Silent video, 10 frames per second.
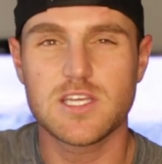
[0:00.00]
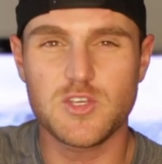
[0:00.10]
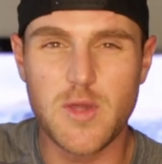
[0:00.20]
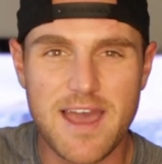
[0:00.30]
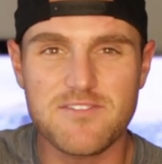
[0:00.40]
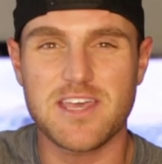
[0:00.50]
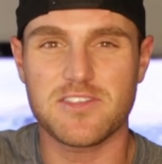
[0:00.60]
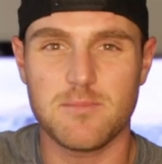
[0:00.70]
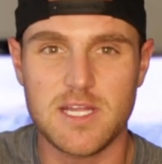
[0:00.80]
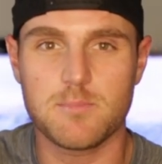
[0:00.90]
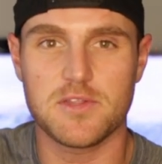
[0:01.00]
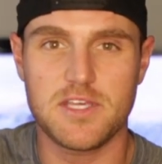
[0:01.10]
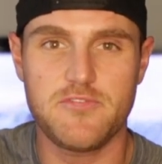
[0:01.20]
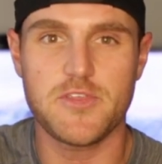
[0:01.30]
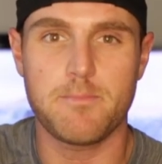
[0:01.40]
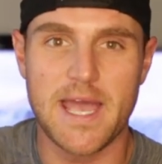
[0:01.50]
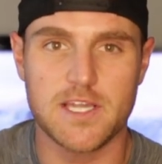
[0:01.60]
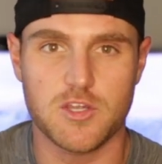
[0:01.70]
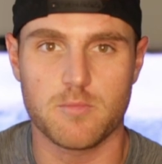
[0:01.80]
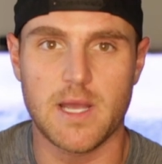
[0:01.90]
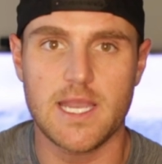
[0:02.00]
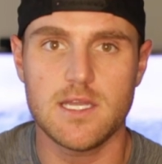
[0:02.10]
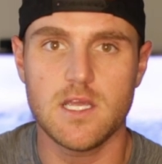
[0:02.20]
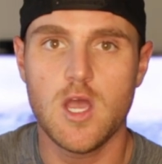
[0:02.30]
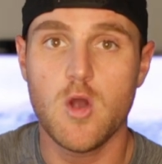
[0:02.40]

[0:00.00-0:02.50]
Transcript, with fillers: you have that limiting belief in the back of your mind,